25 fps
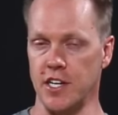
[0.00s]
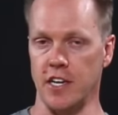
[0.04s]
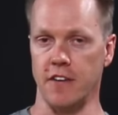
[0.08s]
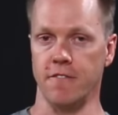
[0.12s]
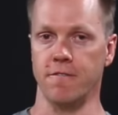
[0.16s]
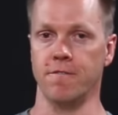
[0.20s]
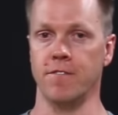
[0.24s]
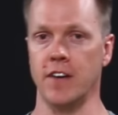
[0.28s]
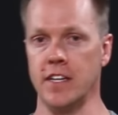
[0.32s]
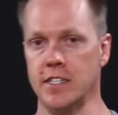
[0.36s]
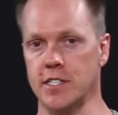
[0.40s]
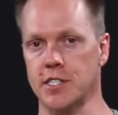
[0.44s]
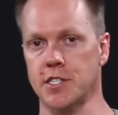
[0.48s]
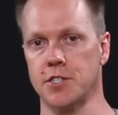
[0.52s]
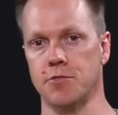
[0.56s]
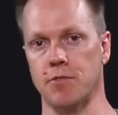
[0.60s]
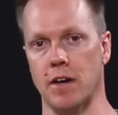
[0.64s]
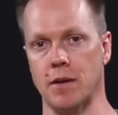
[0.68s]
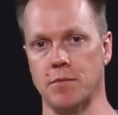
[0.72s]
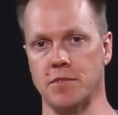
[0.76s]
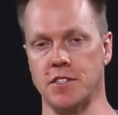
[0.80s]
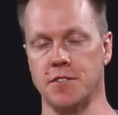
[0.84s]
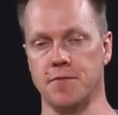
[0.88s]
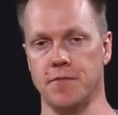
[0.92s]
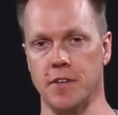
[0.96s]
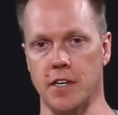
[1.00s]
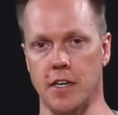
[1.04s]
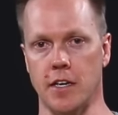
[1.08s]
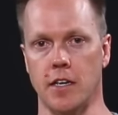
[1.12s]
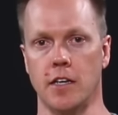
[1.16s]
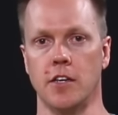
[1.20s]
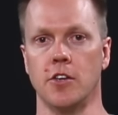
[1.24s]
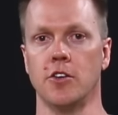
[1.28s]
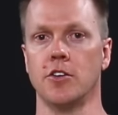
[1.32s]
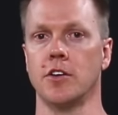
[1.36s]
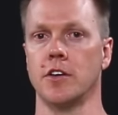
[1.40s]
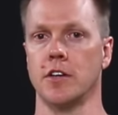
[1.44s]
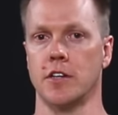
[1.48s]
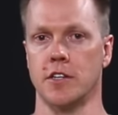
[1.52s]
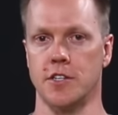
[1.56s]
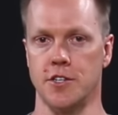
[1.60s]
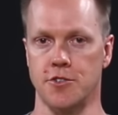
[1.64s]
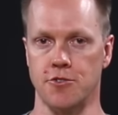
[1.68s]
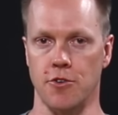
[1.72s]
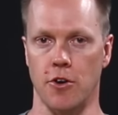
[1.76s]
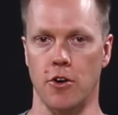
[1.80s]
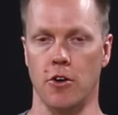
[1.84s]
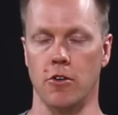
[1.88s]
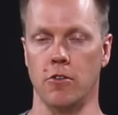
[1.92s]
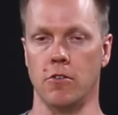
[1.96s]
air vents to atmosphere, you can
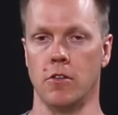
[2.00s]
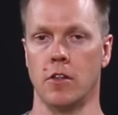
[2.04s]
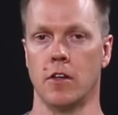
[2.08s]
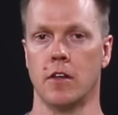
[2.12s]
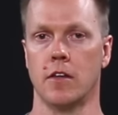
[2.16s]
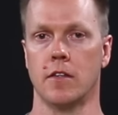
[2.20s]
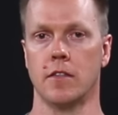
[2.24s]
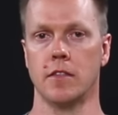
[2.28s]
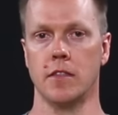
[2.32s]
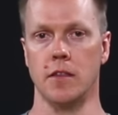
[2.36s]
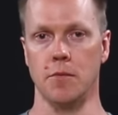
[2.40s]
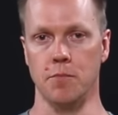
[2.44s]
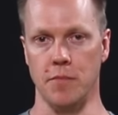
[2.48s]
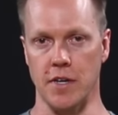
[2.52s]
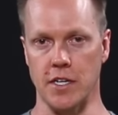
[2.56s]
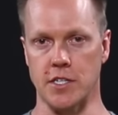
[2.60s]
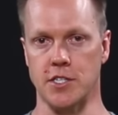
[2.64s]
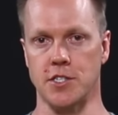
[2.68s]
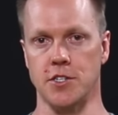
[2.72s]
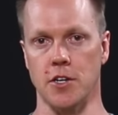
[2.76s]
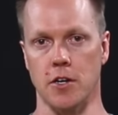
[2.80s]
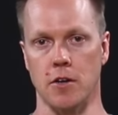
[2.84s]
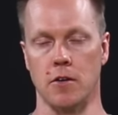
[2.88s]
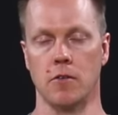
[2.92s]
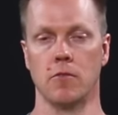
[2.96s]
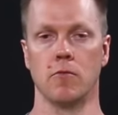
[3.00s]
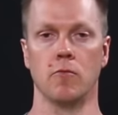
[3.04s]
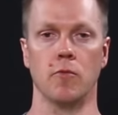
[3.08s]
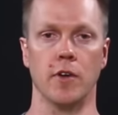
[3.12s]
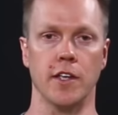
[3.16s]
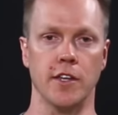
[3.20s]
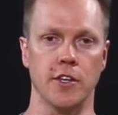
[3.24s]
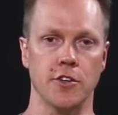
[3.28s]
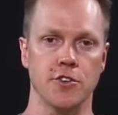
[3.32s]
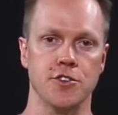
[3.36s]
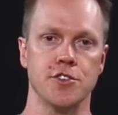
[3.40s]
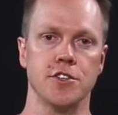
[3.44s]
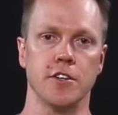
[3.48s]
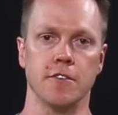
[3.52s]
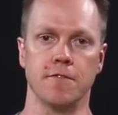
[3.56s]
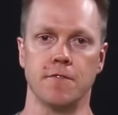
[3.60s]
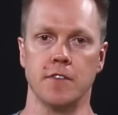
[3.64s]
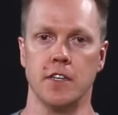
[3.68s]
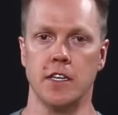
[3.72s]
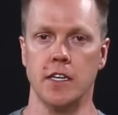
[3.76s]
control the mixture when you shift